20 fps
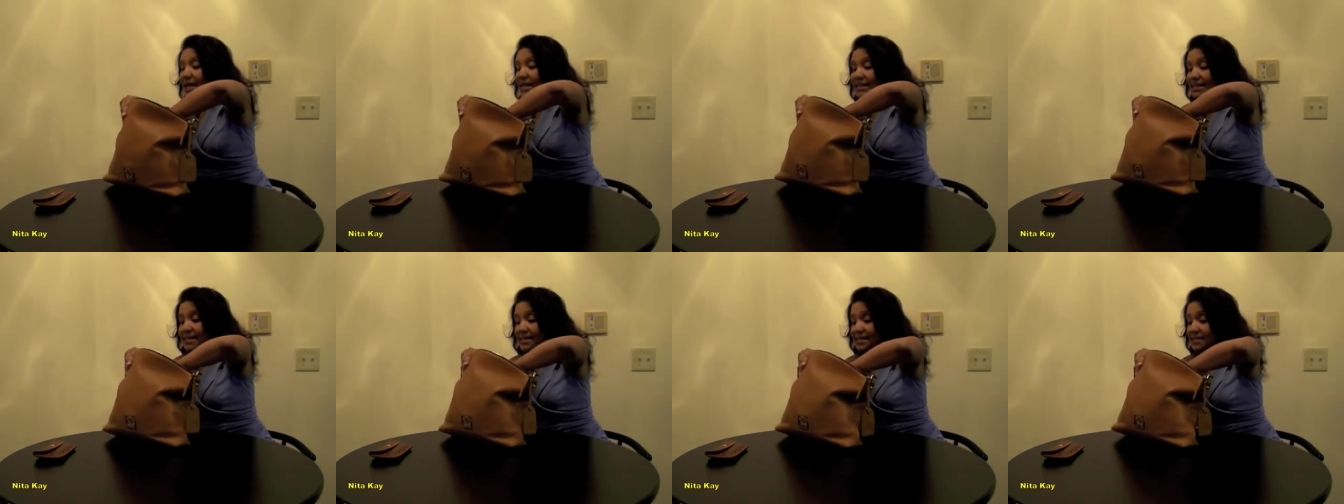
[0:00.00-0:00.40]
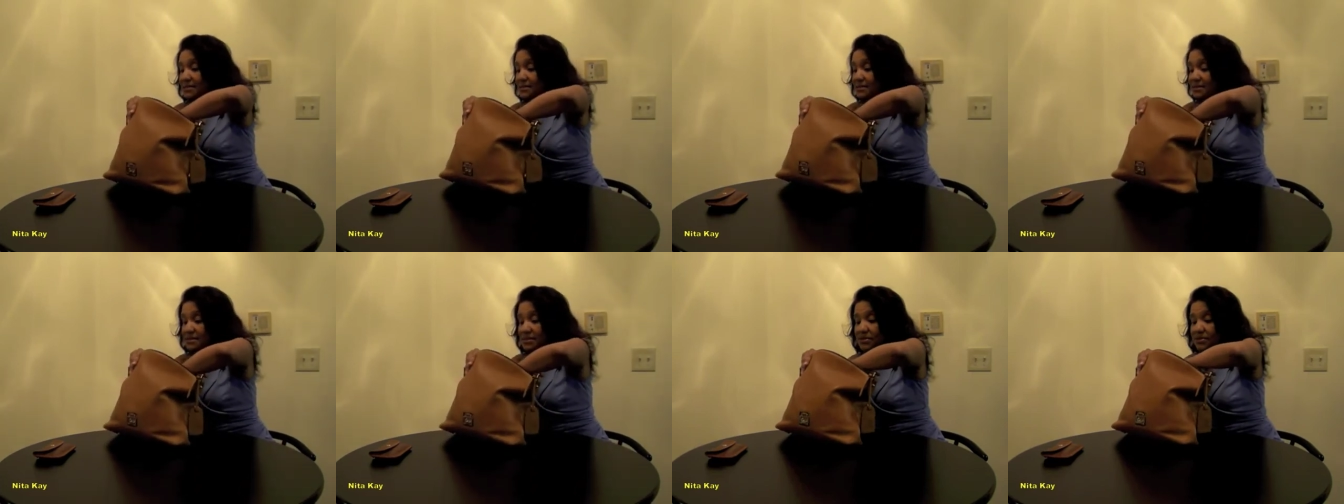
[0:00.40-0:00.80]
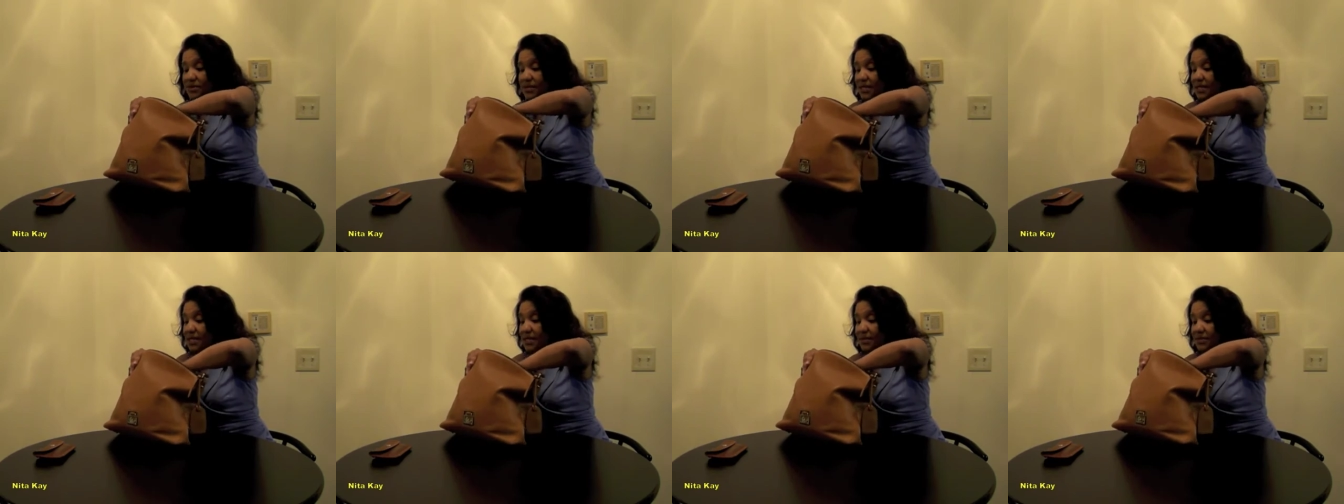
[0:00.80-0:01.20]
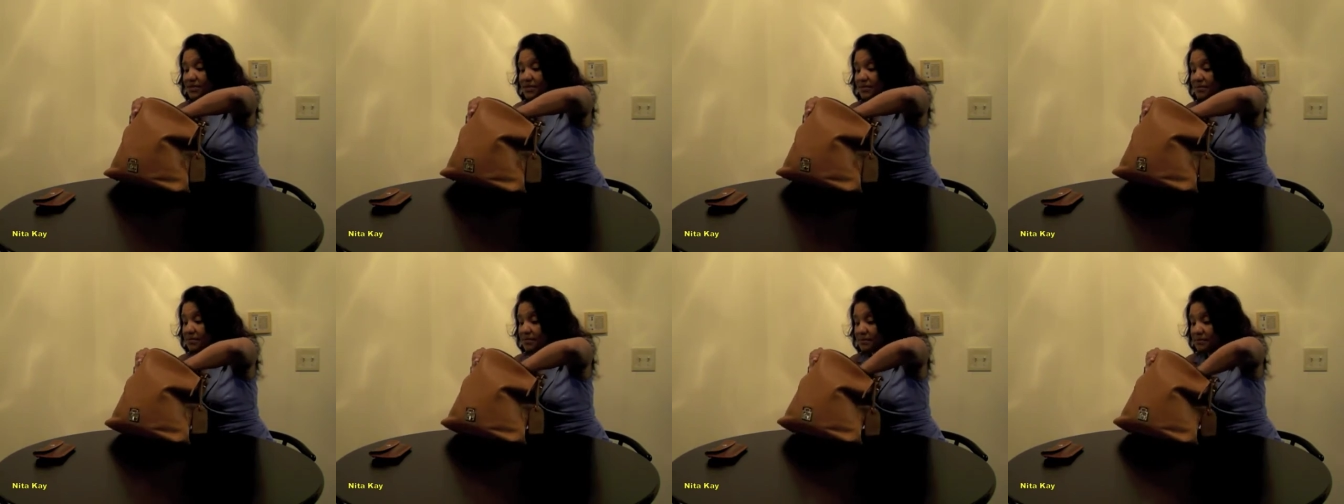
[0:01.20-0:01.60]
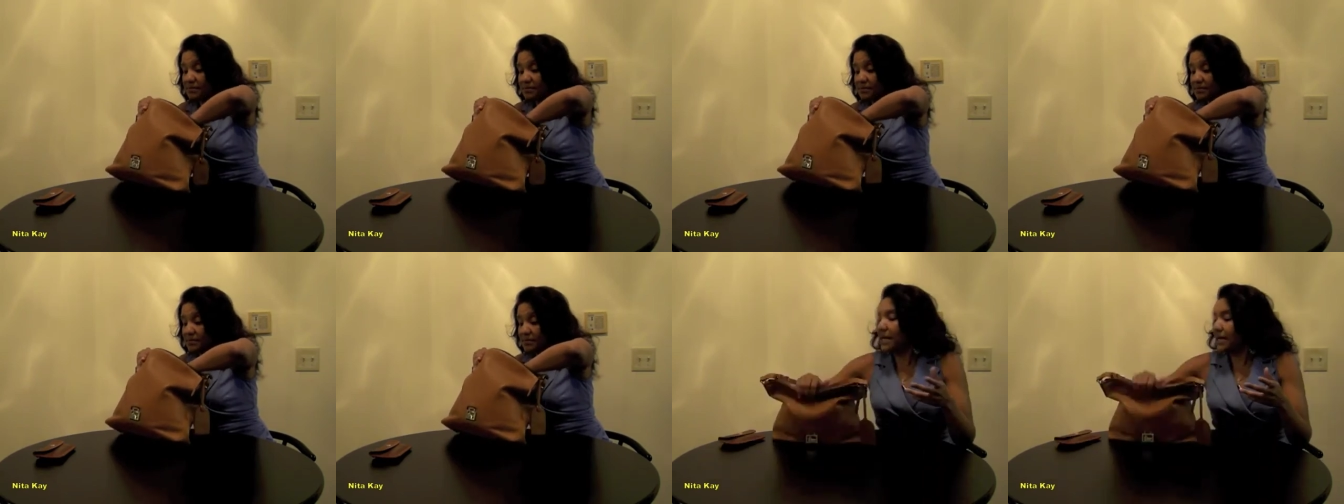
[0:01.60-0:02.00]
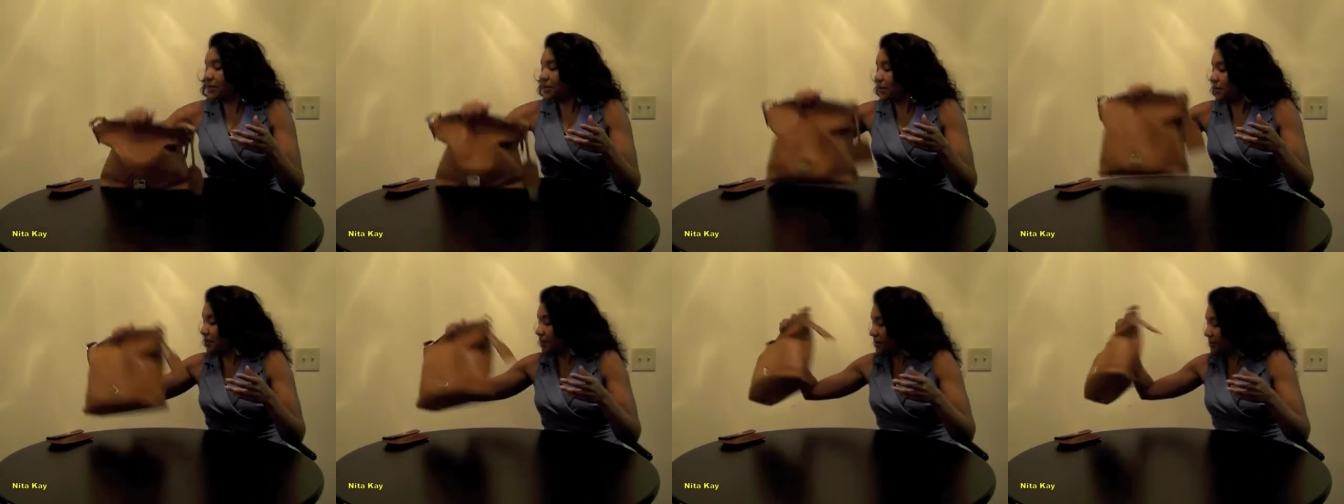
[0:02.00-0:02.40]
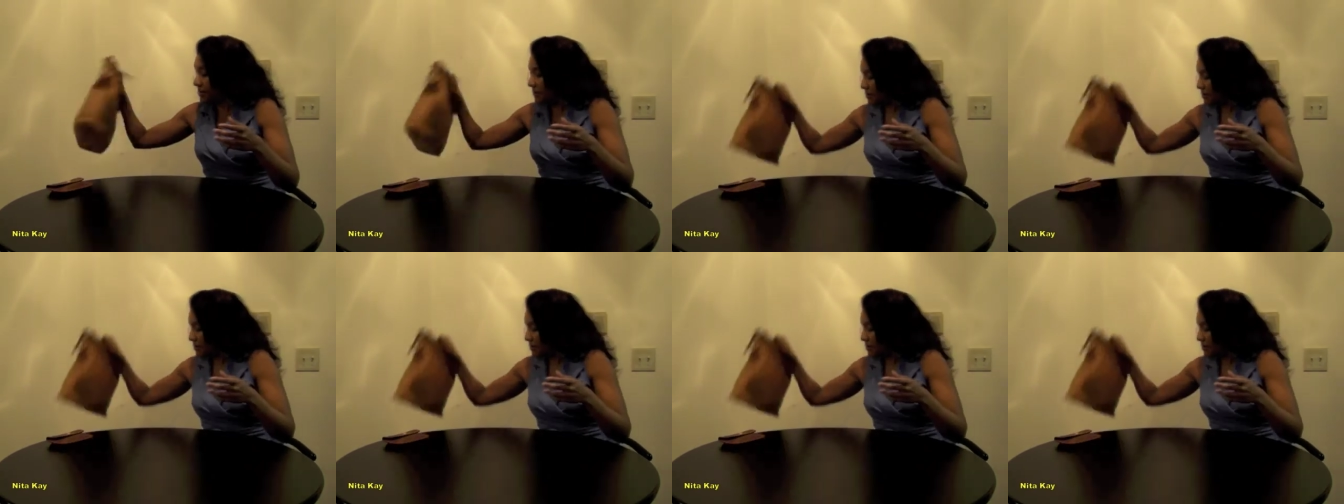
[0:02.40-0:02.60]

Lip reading: I think it's great leather. I don't know, let